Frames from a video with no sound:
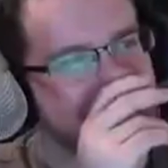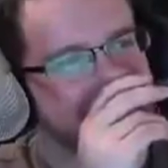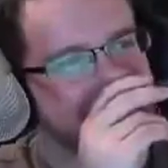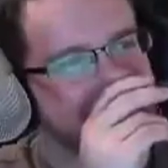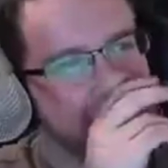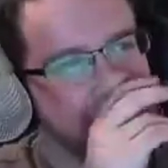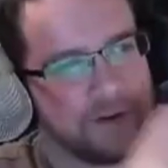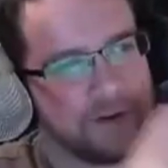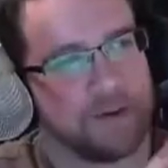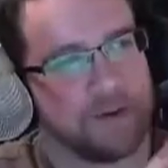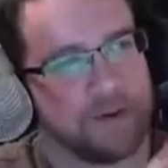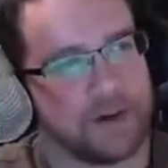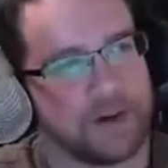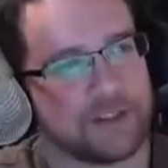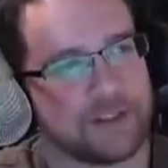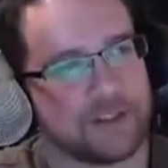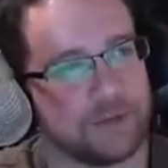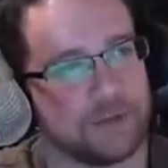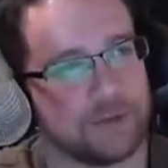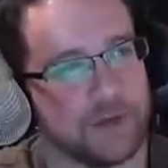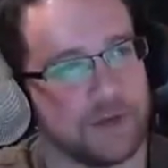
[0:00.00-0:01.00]
what your
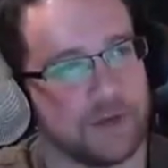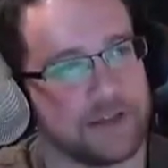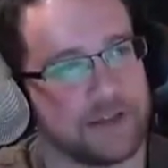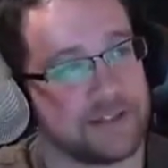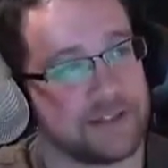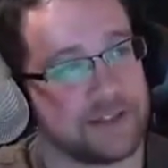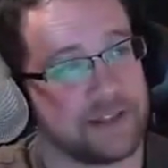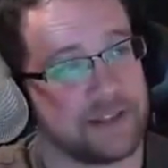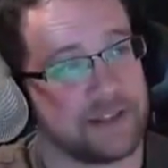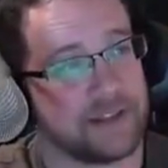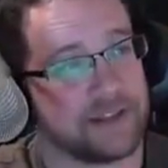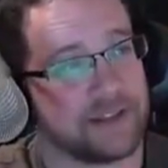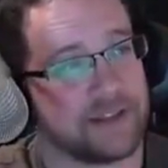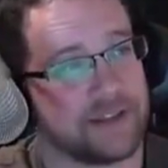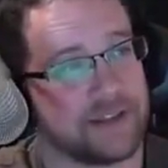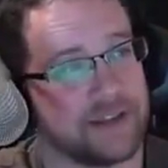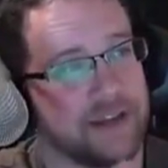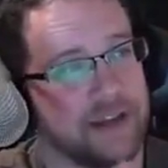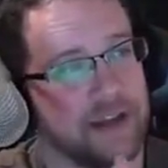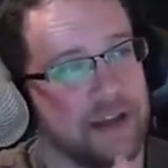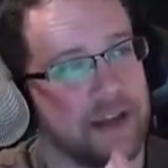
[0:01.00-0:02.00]
question was is,
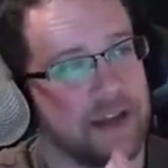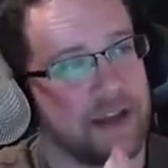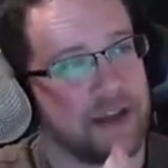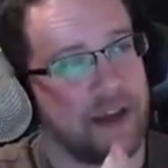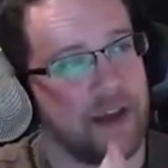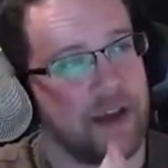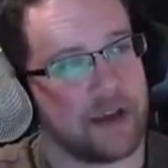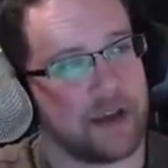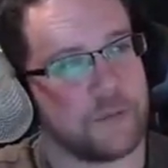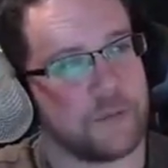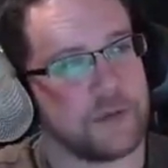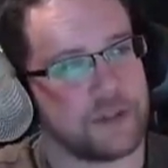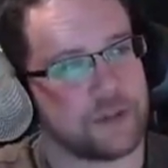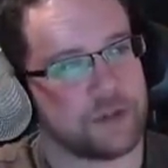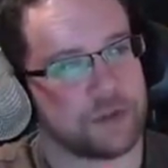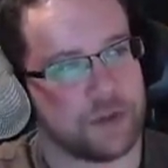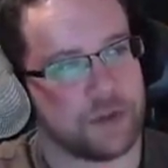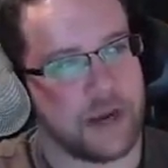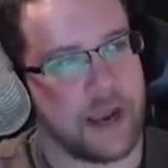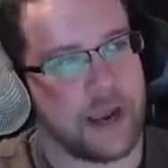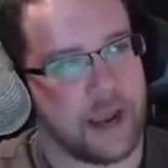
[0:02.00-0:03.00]
how do we
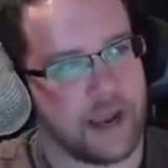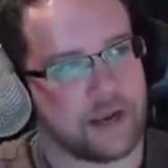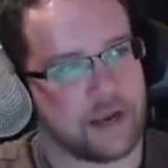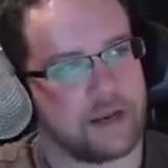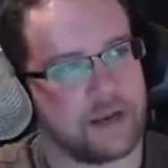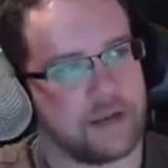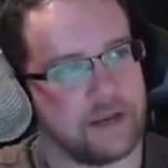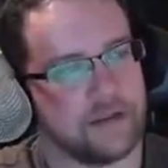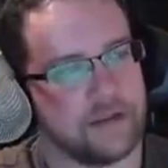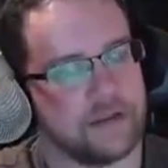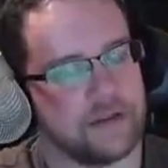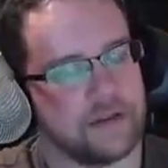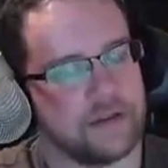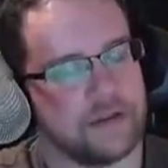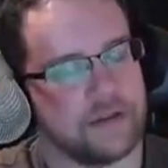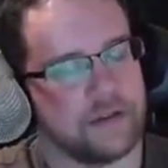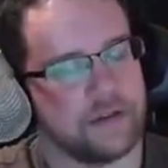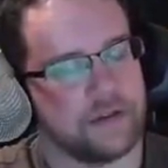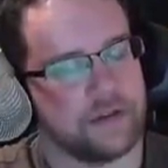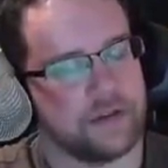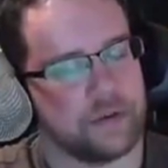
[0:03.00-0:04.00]
track
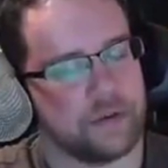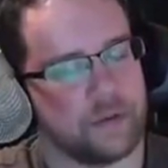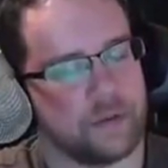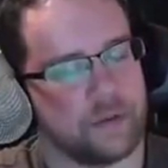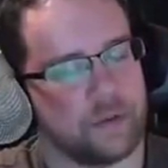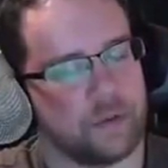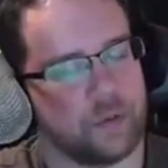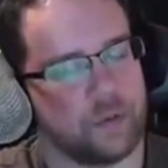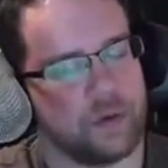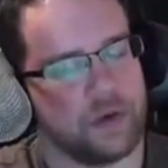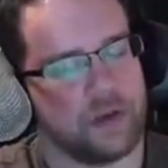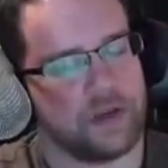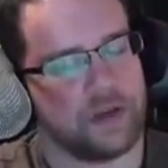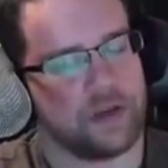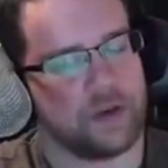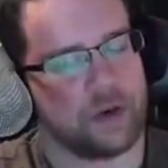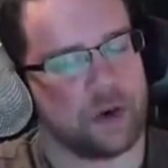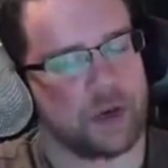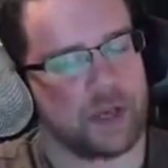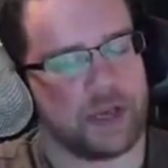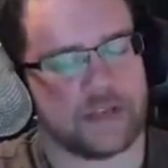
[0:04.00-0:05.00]
when
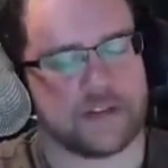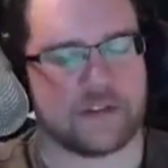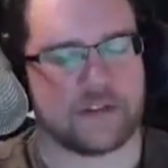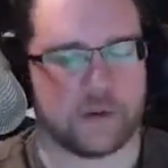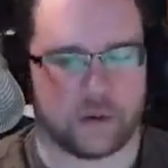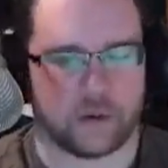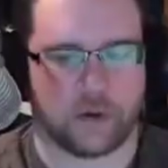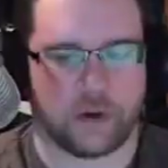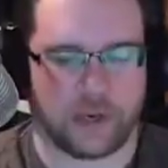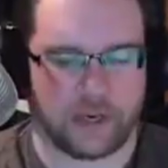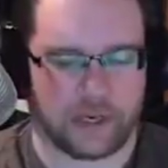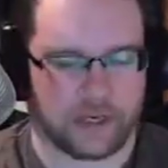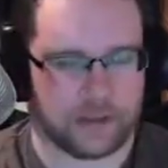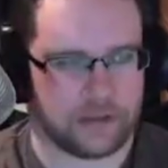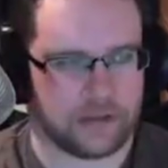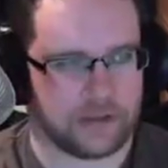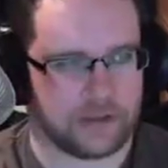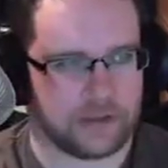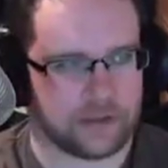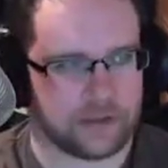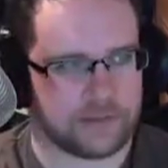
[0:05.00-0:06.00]
you're getting store credit?
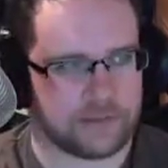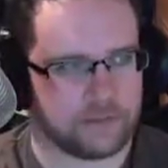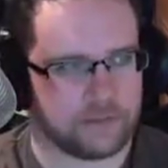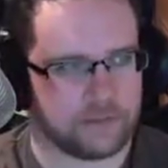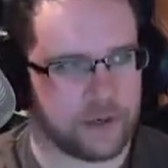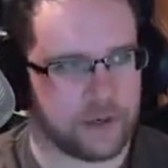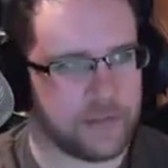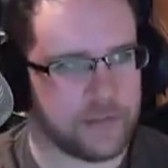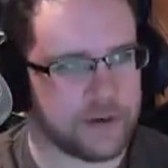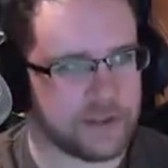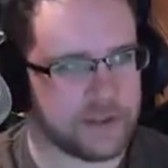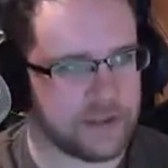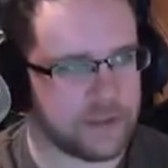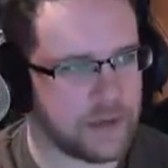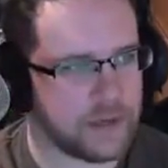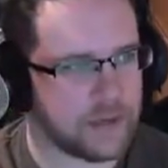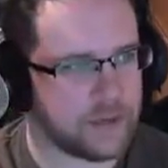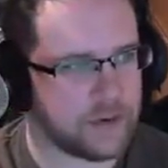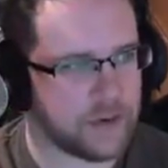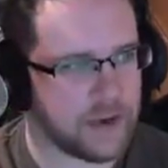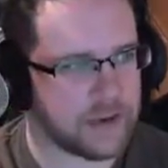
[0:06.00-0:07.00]
Is pretty much the
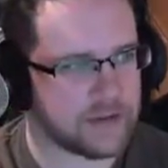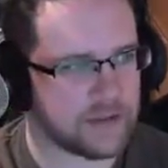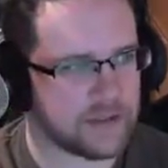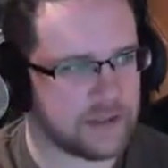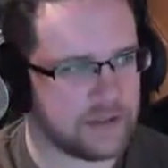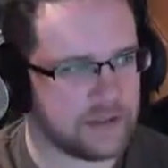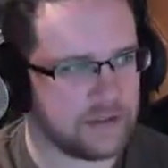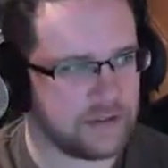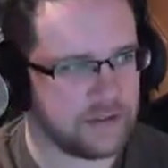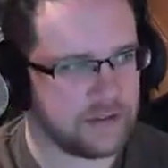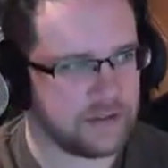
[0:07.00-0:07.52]
way you're asking.